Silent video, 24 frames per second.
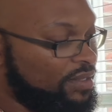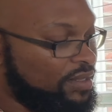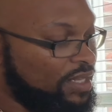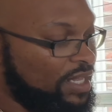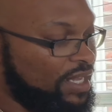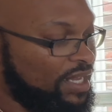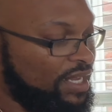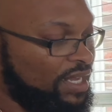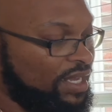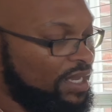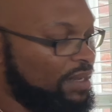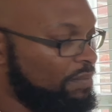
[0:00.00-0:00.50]

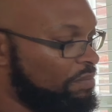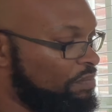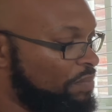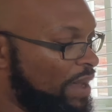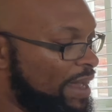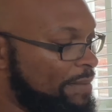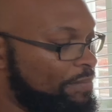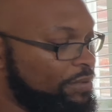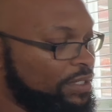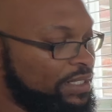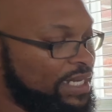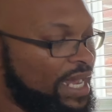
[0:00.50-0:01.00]
the
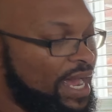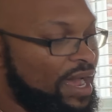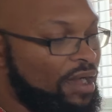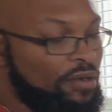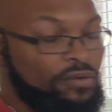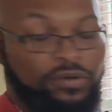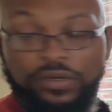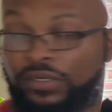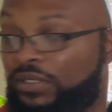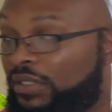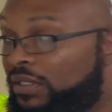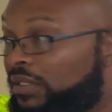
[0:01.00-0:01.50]
paper
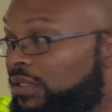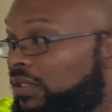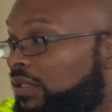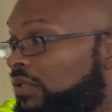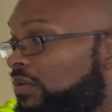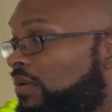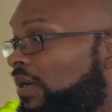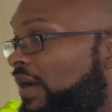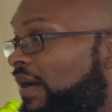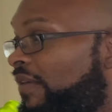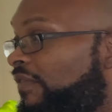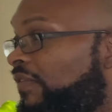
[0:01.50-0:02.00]
towels,
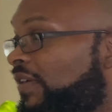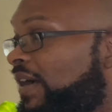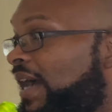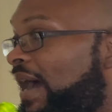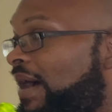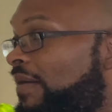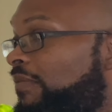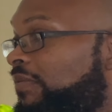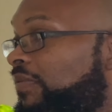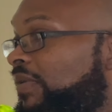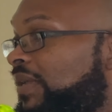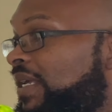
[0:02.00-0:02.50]
I
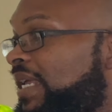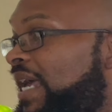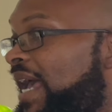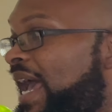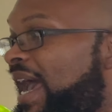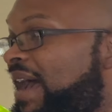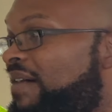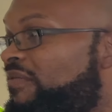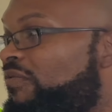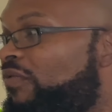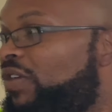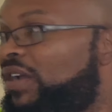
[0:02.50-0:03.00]
forgot, they
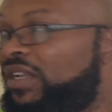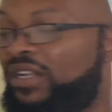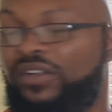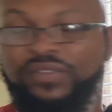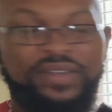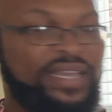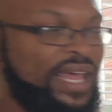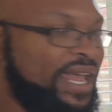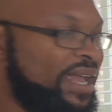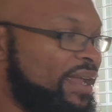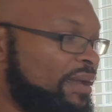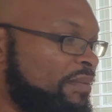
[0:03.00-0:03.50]
have one little
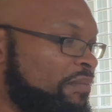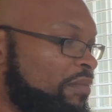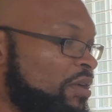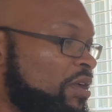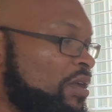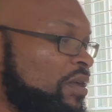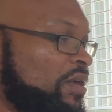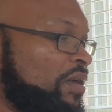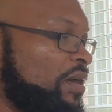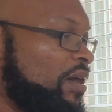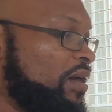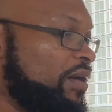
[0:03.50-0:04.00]
name
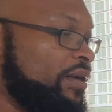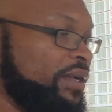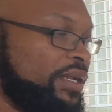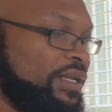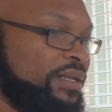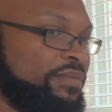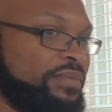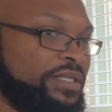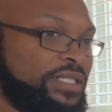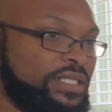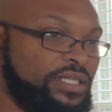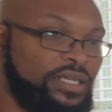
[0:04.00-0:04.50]
on it. Let
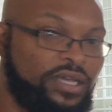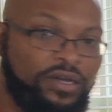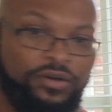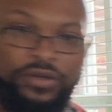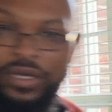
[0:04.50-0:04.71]
me see, hold